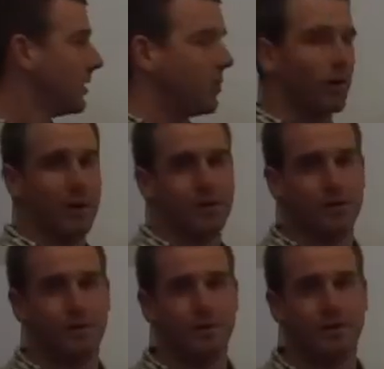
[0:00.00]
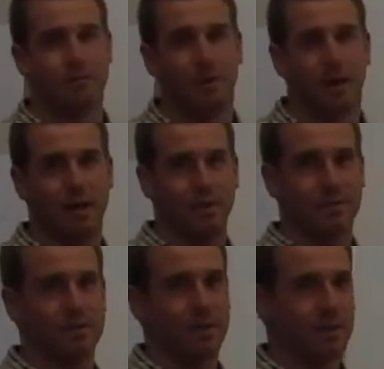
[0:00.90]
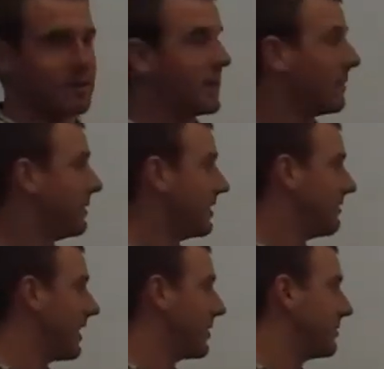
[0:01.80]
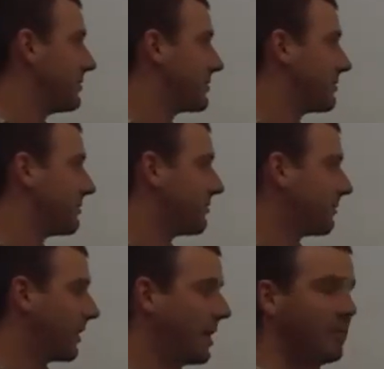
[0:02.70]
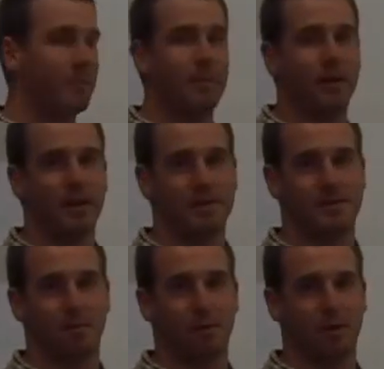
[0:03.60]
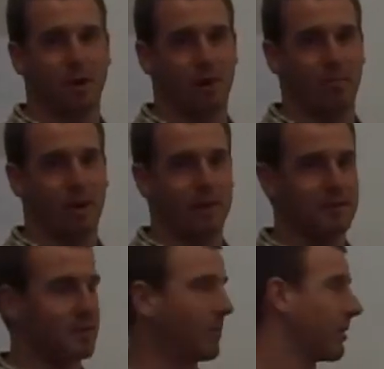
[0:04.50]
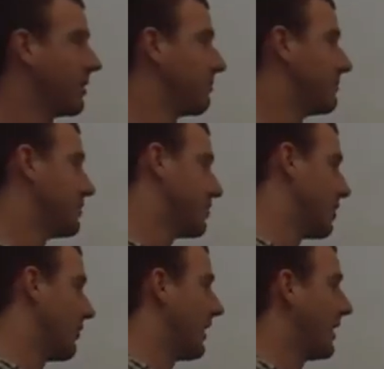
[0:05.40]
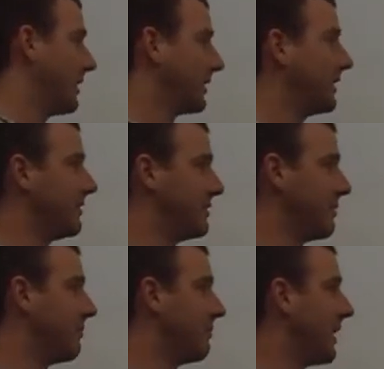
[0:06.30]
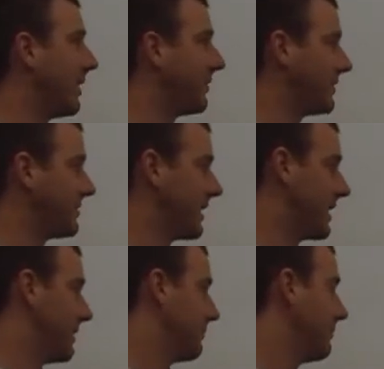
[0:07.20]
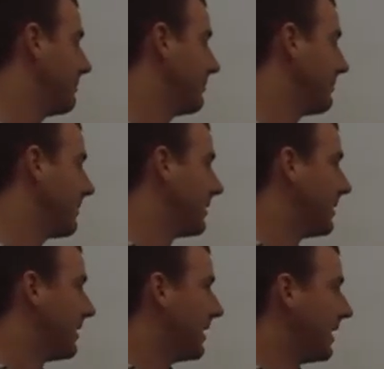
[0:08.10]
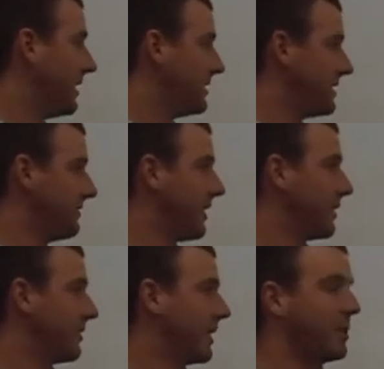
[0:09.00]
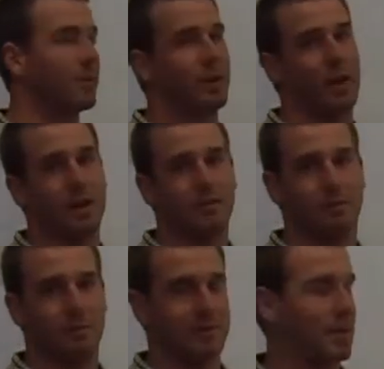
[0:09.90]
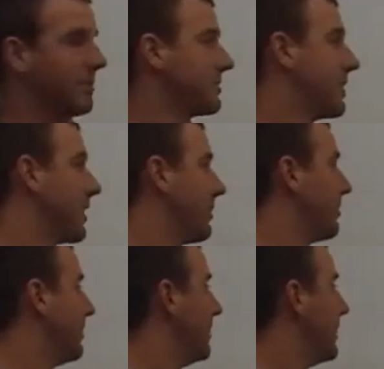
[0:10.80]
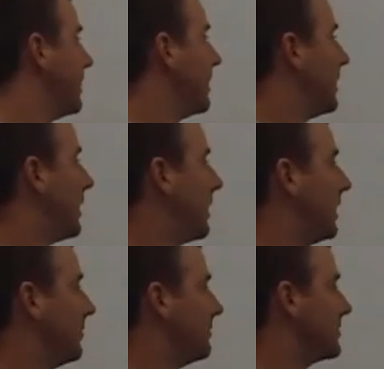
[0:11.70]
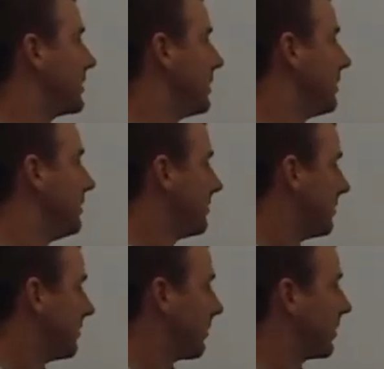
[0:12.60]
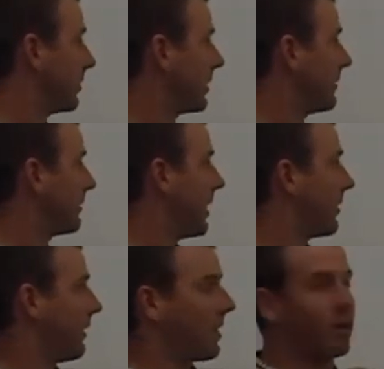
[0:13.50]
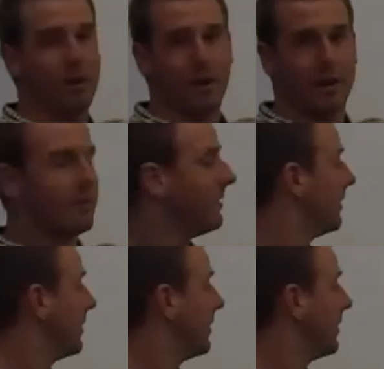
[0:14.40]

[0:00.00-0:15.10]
We're going to do this by using the tabulated values from similar compounds, and we're going to show that it gives you about the same D value that you would have gotten from the table straight up. So we're looking for ethyl alcohol here.